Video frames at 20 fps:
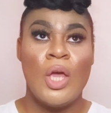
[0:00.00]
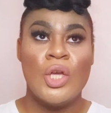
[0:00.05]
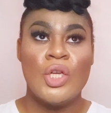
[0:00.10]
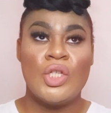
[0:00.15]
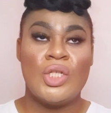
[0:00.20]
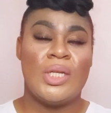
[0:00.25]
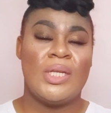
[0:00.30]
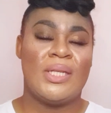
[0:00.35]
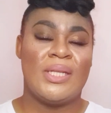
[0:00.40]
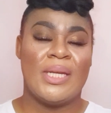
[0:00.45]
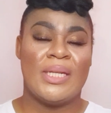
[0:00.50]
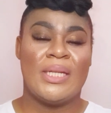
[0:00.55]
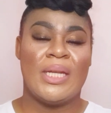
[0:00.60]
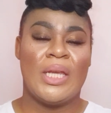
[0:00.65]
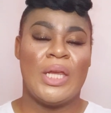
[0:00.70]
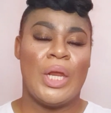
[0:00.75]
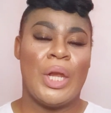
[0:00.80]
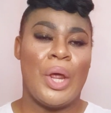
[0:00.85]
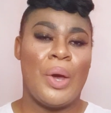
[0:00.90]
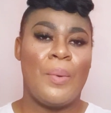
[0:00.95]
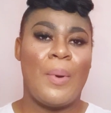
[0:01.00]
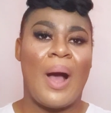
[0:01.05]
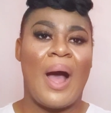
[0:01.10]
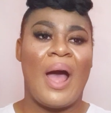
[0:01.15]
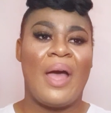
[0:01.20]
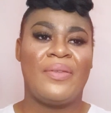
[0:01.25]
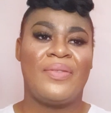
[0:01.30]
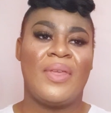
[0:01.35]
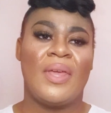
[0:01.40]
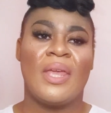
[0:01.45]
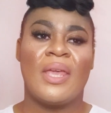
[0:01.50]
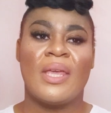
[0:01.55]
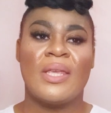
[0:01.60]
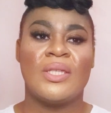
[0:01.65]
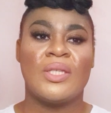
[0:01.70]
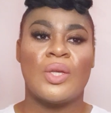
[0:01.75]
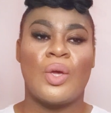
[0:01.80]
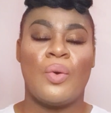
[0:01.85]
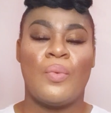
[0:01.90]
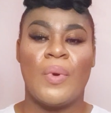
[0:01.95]
that, I think
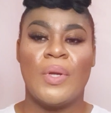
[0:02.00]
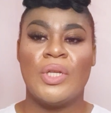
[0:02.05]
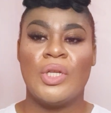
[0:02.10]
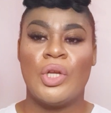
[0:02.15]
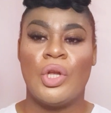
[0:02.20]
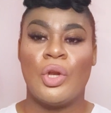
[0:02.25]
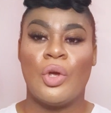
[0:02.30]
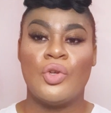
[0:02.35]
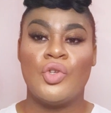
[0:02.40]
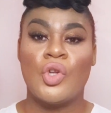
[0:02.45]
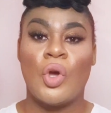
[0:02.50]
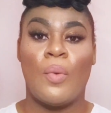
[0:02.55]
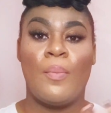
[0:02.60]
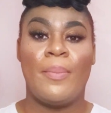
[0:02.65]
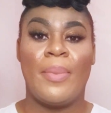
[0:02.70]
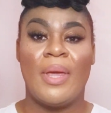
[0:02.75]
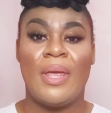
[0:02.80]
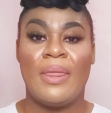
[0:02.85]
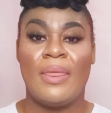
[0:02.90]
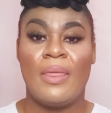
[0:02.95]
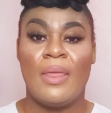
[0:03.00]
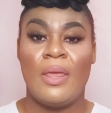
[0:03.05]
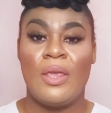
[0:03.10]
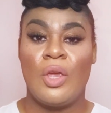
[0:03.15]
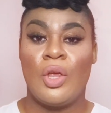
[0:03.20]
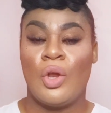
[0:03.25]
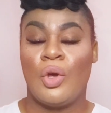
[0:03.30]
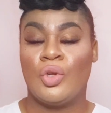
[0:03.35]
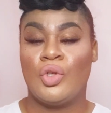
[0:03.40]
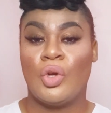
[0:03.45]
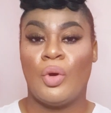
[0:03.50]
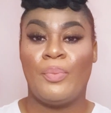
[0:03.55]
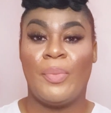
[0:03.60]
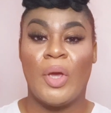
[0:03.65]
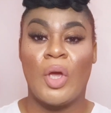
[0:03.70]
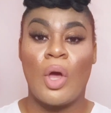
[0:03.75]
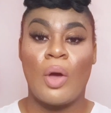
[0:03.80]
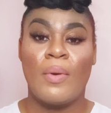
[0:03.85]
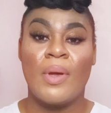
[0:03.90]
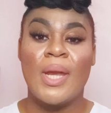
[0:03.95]
it's going, don't
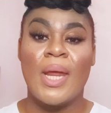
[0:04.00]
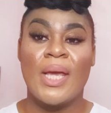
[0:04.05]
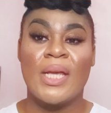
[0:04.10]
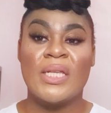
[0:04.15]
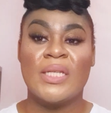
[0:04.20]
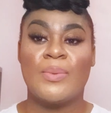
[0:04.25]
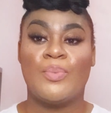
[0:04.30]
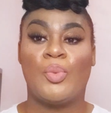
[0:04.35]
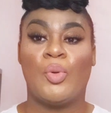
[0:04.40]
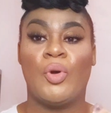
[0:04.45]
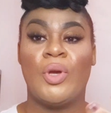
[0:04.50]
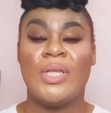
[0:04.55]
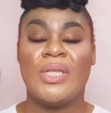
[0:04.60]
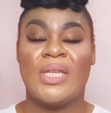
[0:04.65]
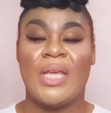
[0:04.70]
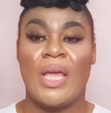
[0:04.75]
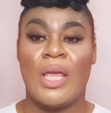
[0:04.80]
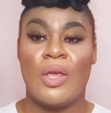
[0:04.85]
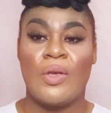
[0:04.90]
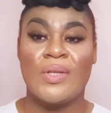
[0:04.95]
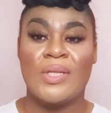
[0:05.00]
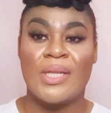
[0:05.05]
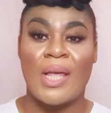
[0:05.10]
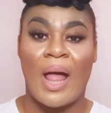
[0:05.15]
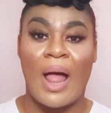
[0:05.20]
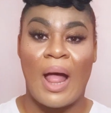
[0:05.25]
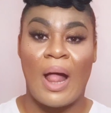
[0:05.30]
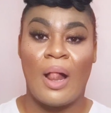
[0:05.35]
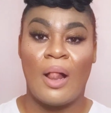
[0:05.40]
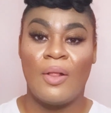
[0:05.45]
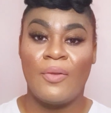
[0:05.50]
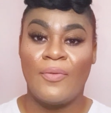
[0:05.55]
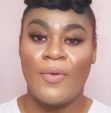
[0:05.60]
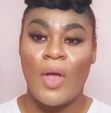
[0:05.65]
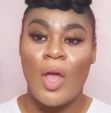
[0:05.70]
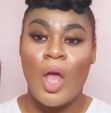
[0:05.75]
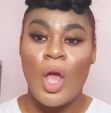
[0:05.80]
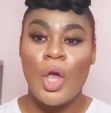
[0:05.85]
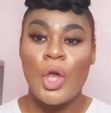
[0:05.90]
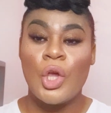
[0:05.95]
be going exploiting yourself,
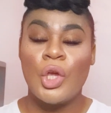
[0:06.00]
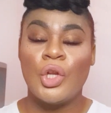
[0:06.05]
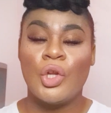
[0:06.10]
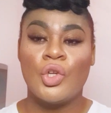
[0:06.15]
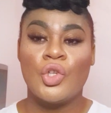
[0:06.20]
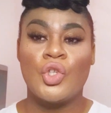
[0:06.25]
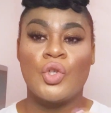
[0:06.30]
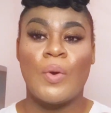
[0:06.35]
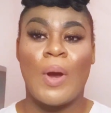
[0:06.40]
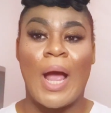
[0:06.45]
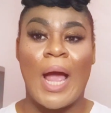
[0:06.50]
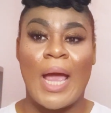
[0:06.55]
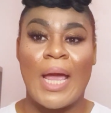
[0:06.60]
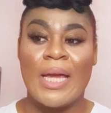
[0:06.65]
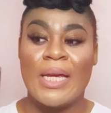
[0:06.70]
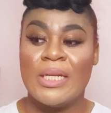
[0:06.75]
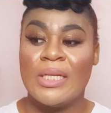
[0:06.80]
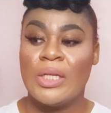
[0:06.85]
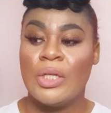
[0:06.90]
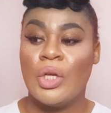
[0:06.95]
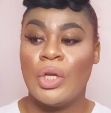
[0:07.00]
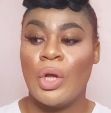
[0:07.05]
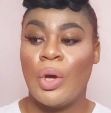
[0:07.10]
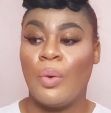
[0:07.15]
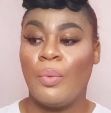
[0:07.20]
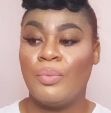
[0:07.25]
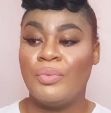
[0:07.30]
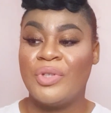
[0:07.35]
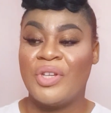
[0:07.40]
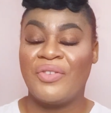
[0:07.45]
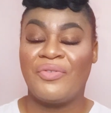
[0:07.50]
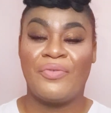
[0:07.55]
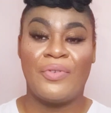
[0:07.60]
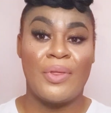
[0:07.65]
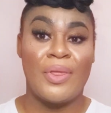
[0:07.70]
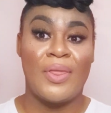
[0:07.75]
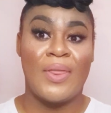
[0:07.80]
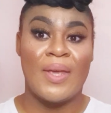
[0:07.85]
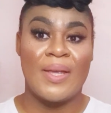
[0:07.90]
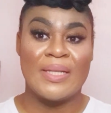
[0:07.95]
trying,
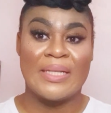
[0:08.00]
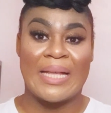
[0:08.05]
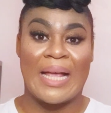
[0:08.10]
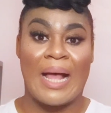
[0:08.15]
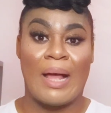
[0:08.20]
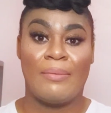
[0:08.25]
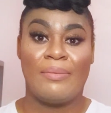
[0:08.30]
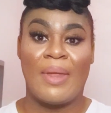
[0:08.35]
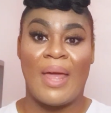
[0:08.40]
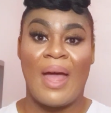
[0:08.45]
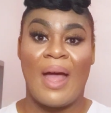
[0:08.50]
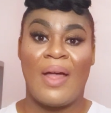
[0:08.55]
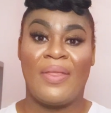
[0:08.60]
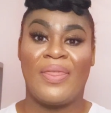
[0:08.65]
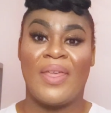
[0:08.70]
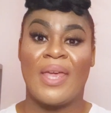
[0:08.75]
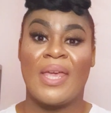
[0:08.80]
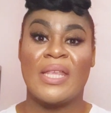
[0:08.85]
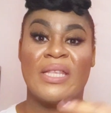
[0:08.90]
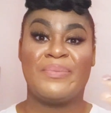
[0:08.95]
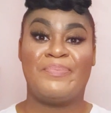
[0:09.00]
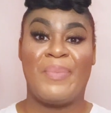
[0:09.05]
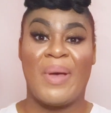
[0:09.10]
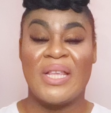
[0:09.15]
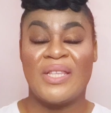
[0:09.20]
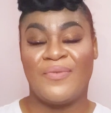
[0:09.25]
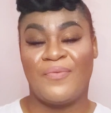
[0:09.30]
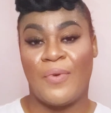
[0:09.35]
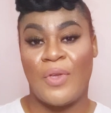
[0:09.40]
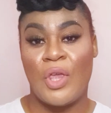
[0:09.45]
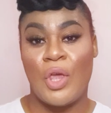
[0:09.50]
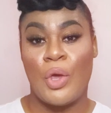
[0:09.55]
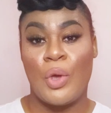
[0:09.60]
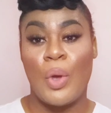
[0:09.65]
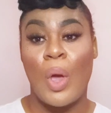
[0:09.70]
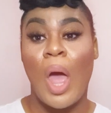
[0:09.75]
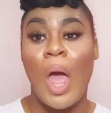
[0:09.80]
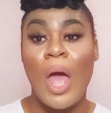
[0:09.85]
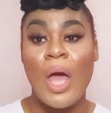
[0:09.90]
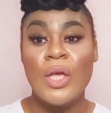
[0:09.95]
different things out there. I think it's best for
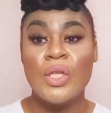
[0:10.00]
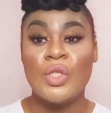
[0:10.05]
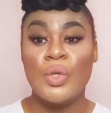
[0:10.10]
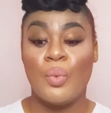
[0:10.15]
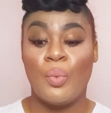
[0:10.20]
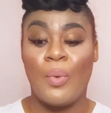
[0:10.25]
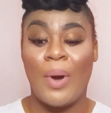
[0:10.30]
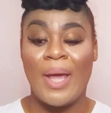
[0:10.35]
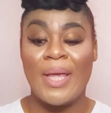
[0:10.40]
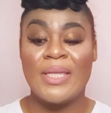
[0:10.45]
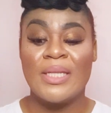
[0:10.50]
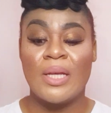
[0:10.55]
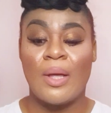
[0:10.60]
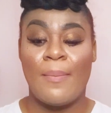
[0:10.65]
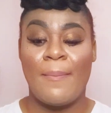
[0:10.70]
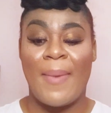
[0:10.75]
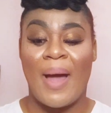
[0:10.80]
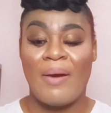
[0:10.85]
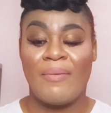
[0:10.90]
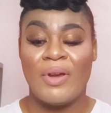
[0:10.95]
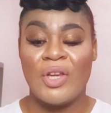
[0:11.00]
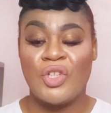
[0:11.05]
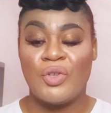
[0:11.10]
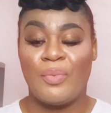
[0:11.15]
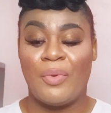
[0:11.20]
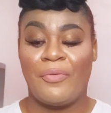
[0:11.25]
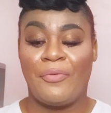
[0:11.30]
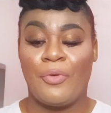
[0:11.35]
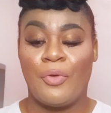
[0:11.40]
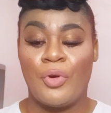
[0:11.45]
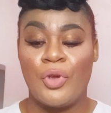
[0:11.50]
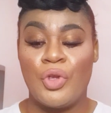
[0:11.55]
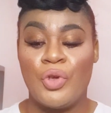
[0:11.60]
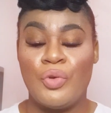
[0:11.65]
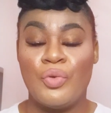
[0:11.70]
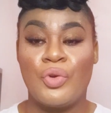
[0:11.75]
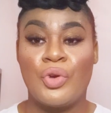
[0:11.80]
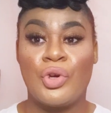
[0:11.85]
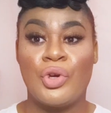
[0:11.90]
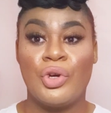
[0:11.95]
you to wait till marriage before
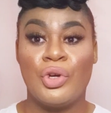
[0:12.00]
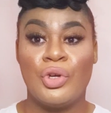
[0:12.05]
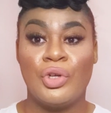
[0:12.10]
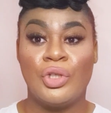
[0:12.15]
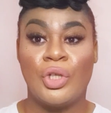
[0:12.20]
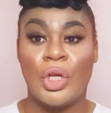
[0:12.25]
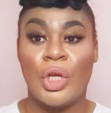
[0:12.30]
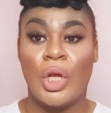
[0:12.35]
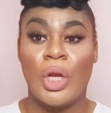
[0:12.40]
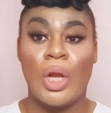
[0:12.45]
you could,